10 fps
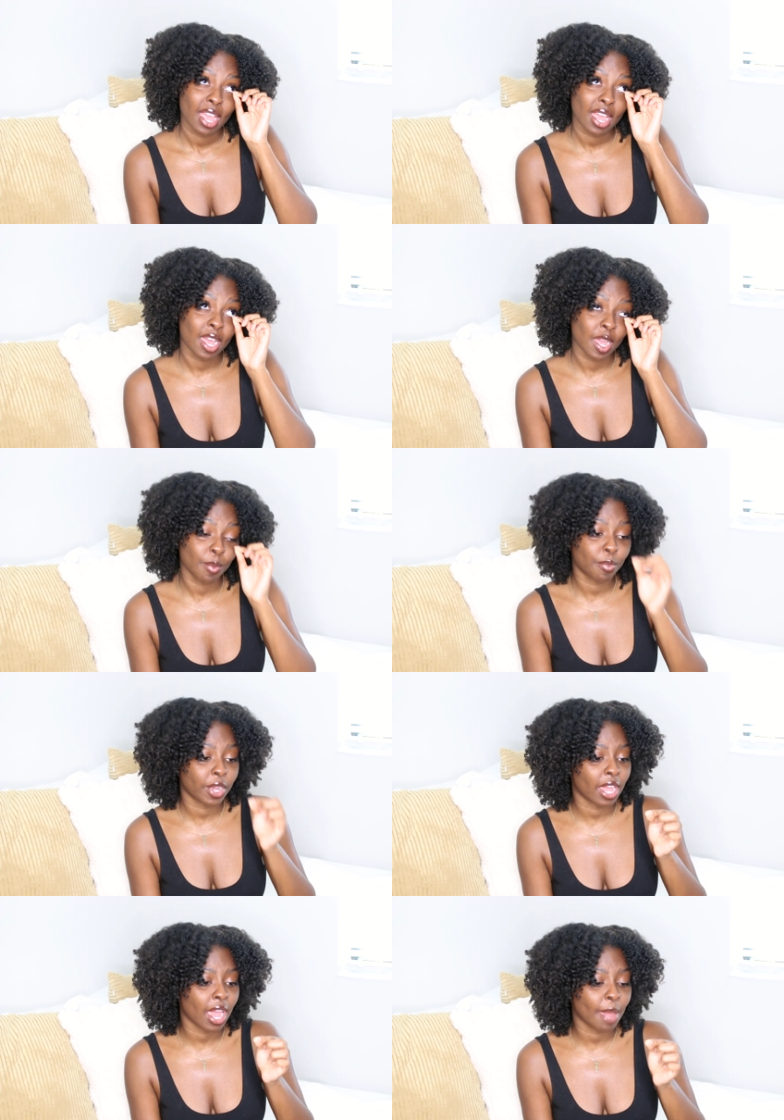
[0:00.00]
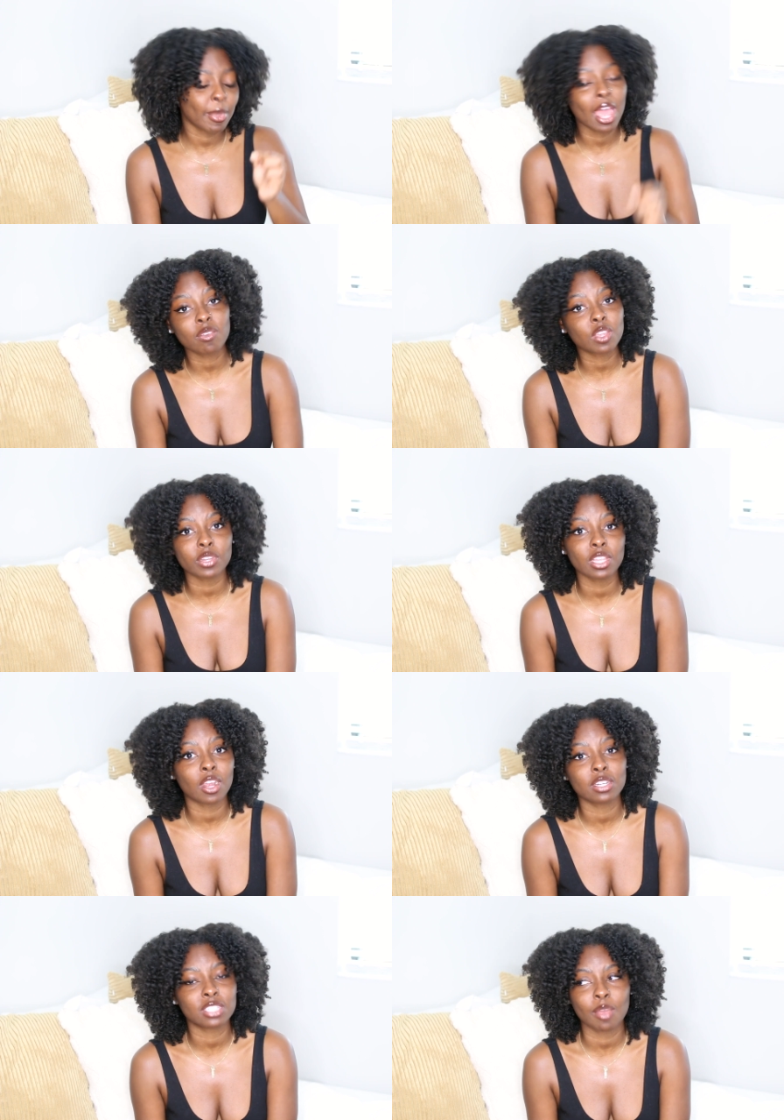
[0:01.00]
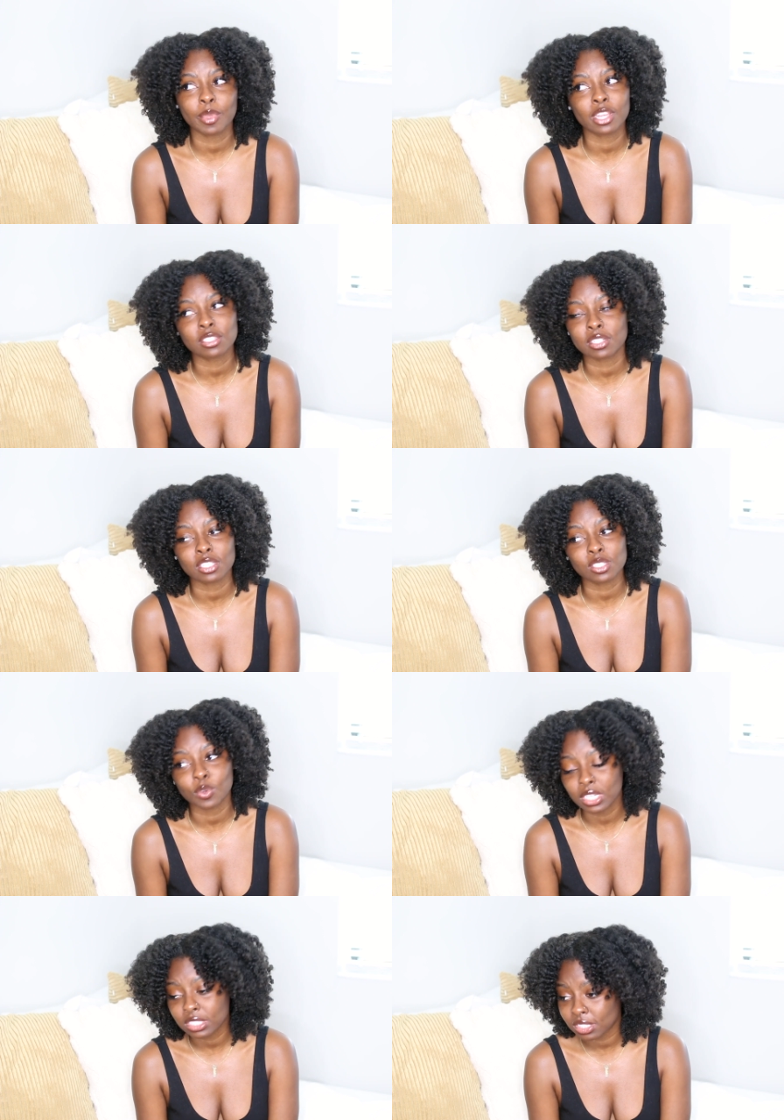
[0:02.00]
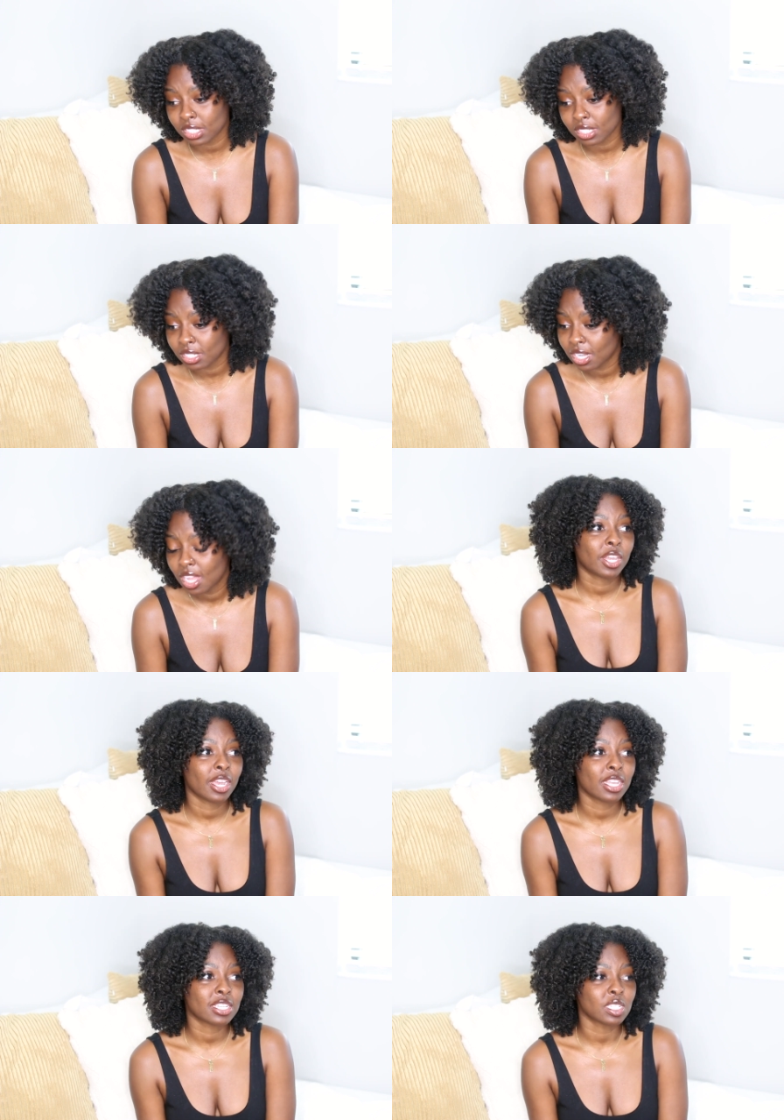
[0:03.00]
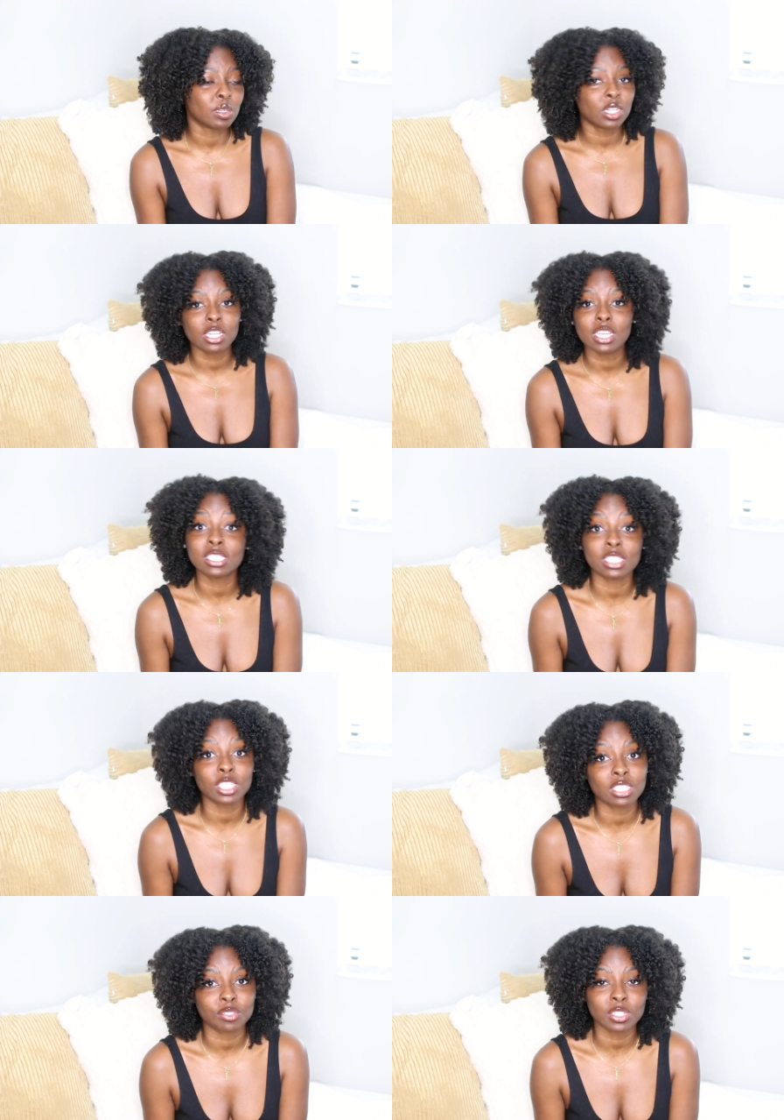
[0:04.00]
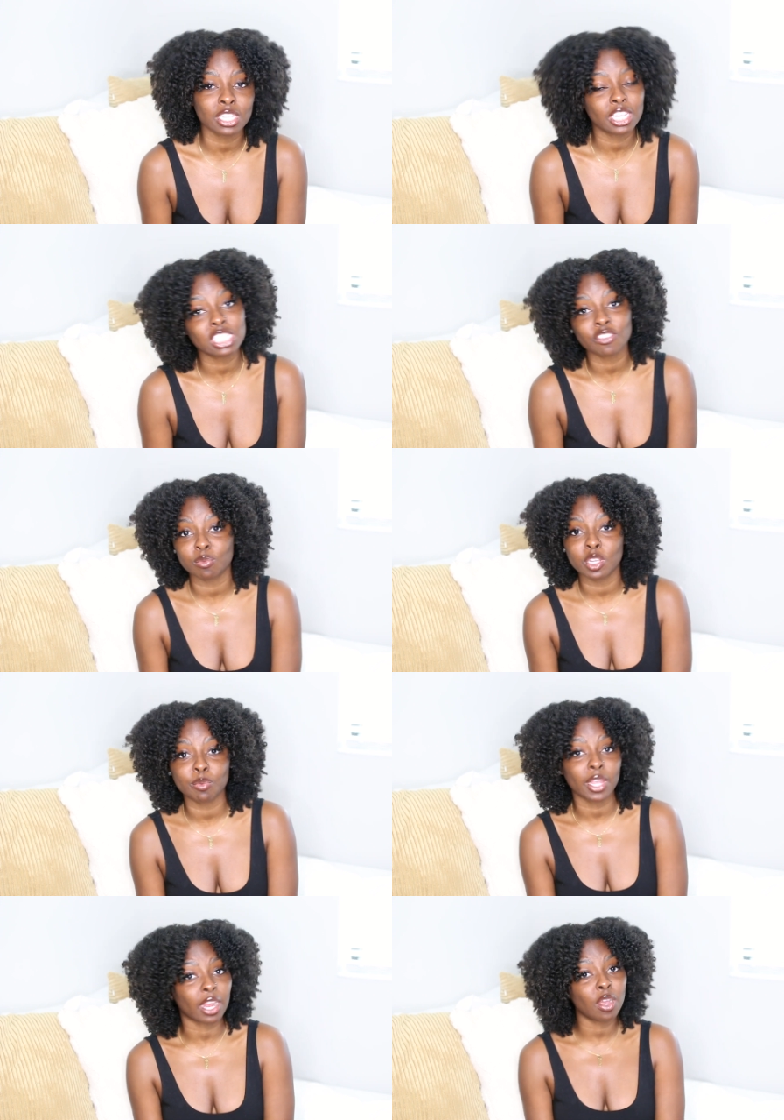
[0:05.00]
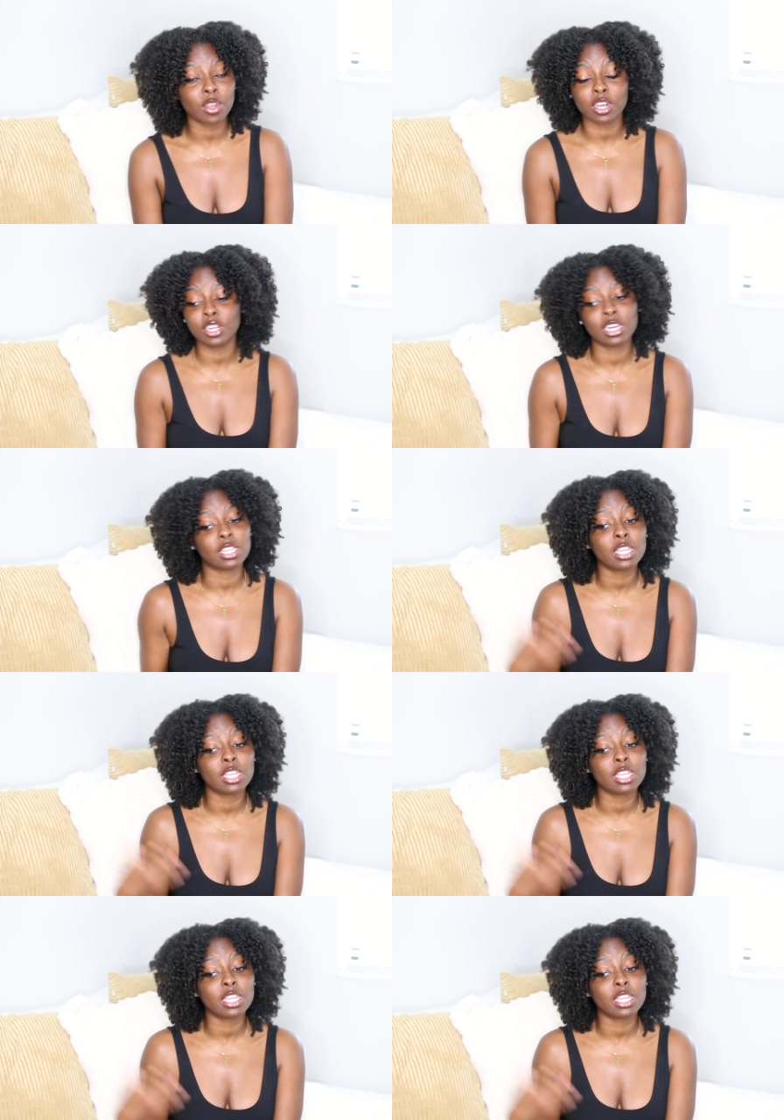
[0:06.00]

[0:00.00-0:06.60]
Um, but I'm having a really hard time answering this question because it's, it's really easy for me to be like, oh girl, you